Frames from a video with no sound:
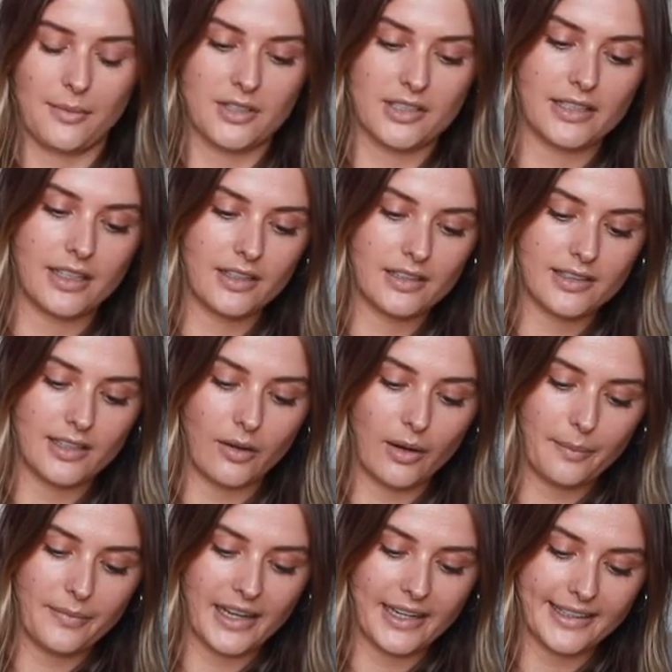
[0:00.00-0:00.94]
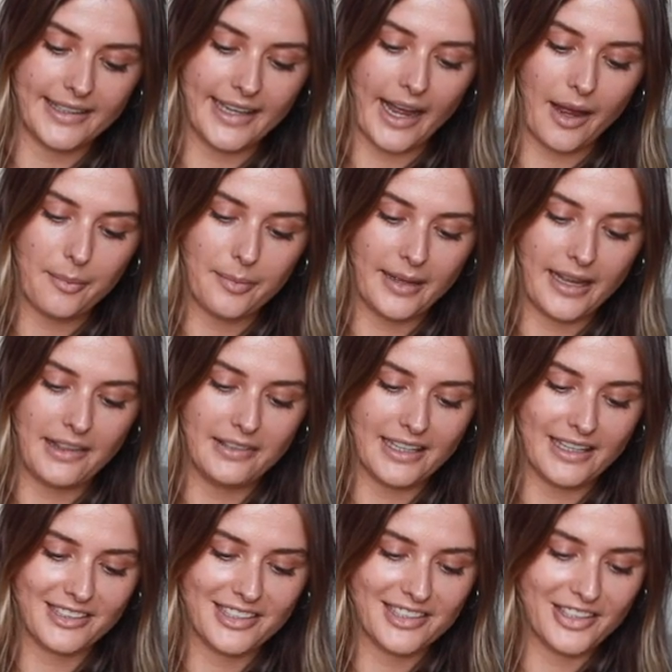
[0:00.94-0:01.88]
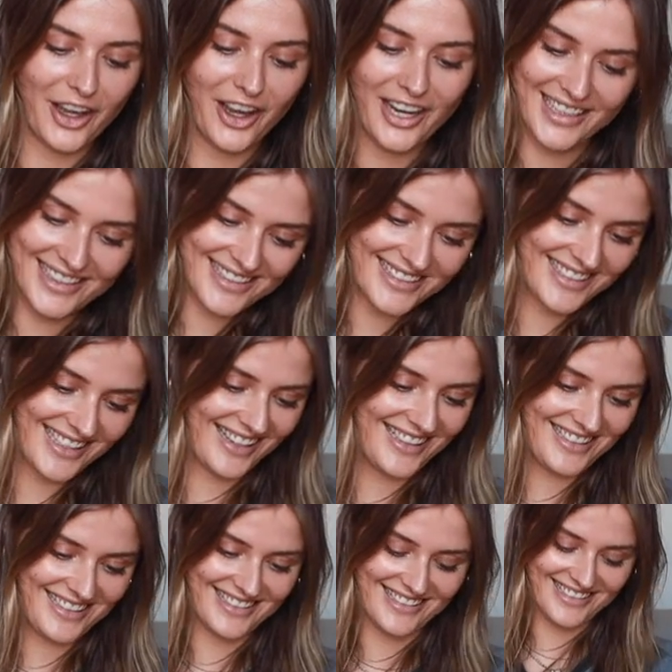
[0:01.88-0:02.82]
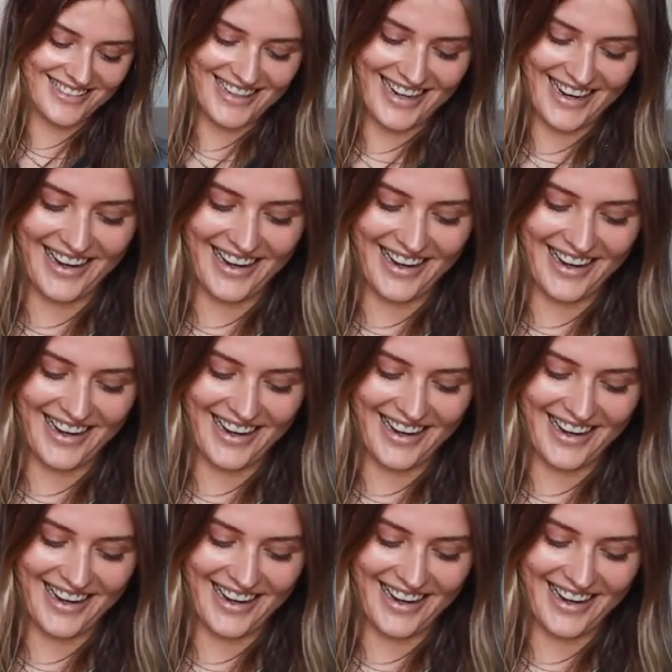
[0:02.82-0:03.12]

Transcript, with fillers: I'm just gonna sew up that gap and then the skirt is done.